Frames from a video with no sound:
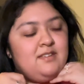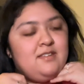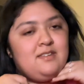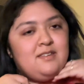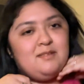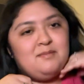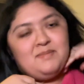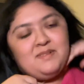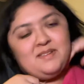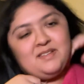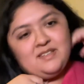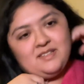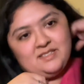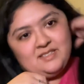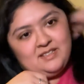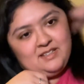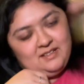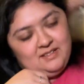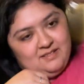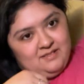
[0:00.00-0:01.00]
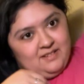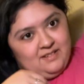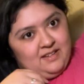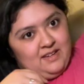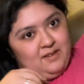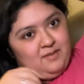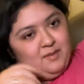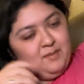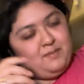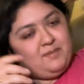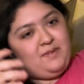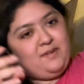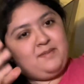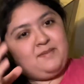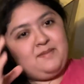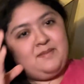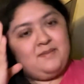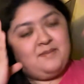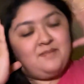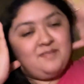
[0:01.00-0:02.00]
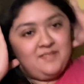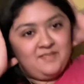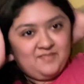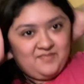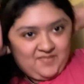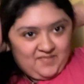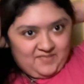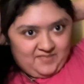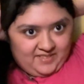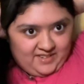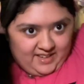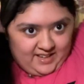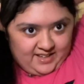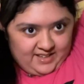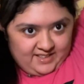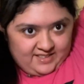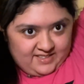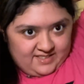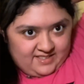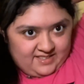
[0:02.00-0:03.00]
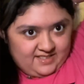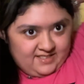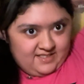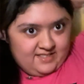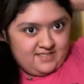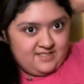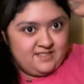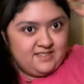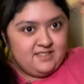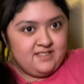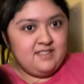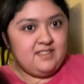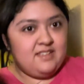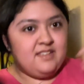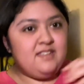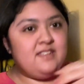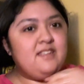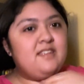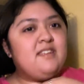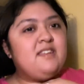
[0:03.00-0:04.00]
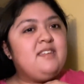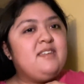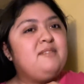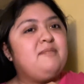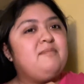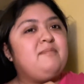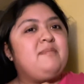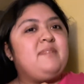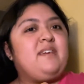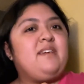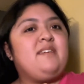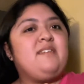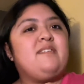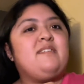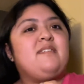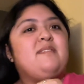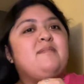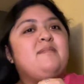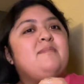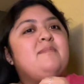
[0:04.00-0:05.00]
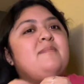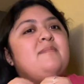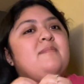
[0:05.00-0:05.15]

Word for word: and plus I know I have a problem with phone cases and makeup.